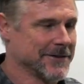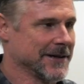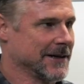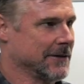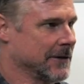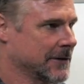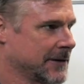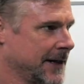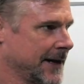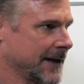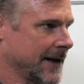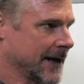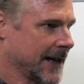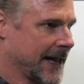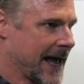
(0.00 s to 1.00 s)
and it looked
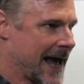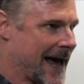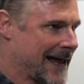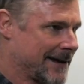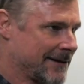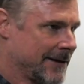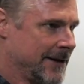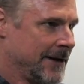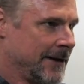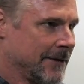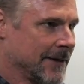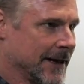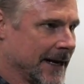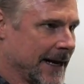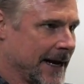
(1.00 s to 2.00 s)
like a cat
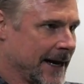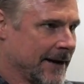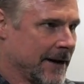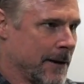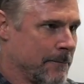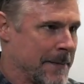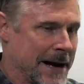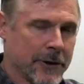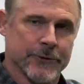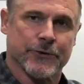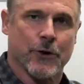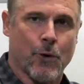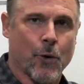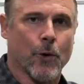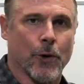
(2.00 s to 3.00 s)
that had a mouse
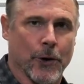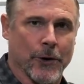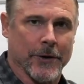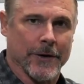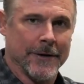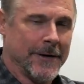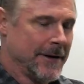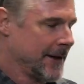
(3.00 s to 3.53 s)
cornered.